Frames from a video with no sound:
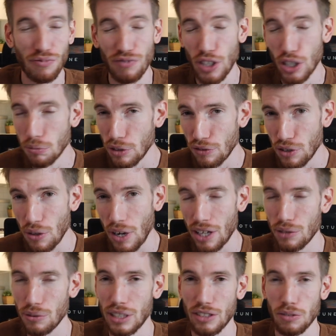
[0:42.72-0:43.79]
filmed a few
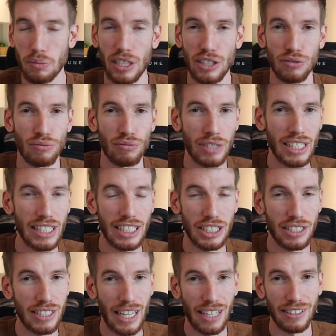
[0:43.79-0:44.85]
other ones, but it's really
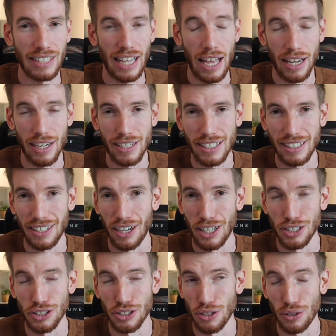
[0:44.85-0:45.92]
just down to editing. I
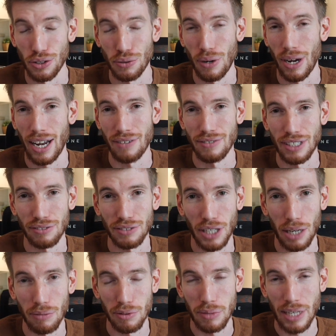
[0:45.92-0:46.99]
just don't quite have enough
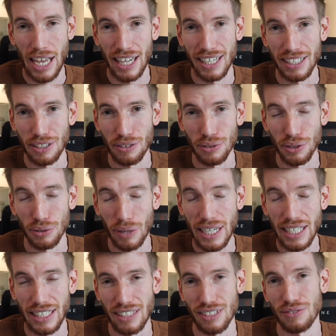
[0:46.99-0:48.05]
time to be editing through the
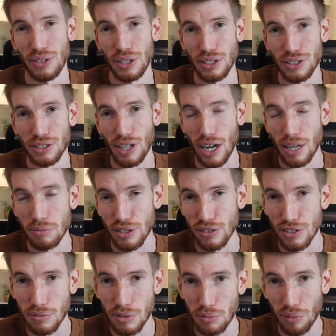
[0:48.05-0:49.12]
week. That's a very time
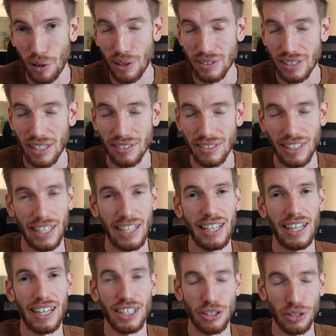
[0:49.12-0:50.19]
consuming process.
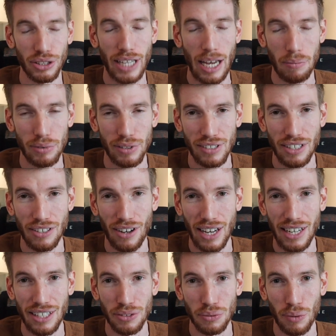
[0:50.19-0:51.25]
Usually happens at
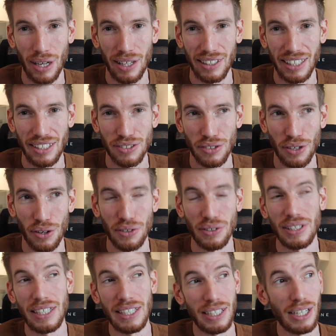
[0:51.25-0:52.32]
night as well. And so
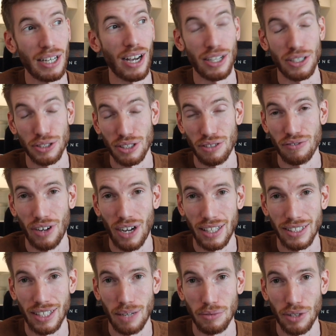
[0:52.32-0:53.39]
I usually
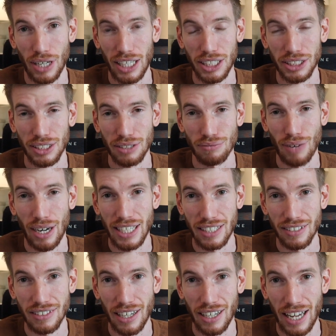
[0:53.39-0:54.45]
find that I'm not actually ready to
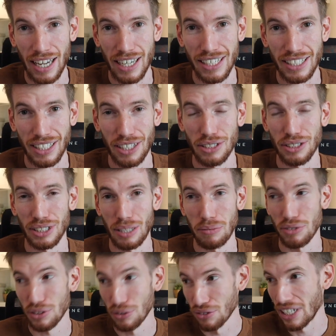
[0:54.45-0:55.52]
start editing. I usually am
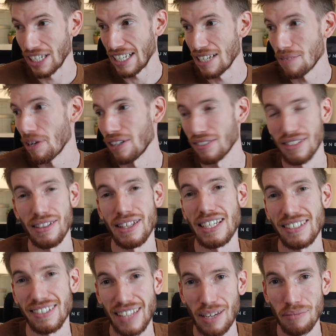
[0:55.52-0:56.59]
still sending emails and
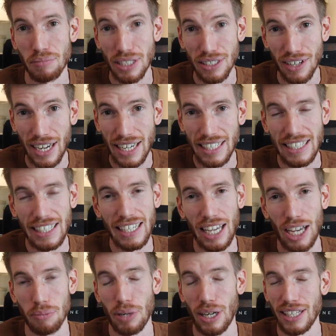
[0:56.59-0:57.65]
things at midnight
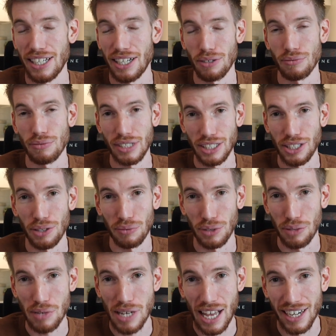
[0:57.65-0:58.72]
and by then I really don't want
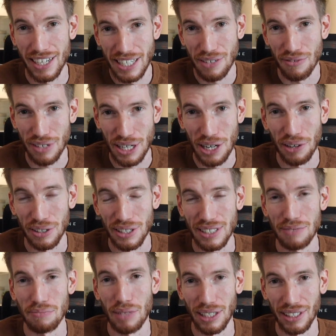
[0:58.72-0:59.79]
to be editing a video at
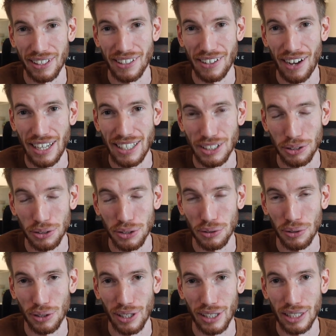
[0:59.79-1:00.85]
the middle of the night until two
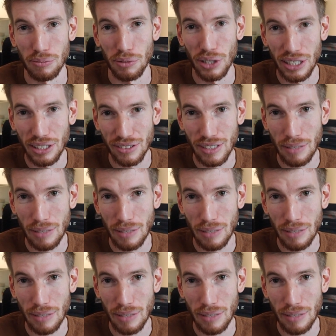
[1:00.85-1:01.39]
o'clock in the morning or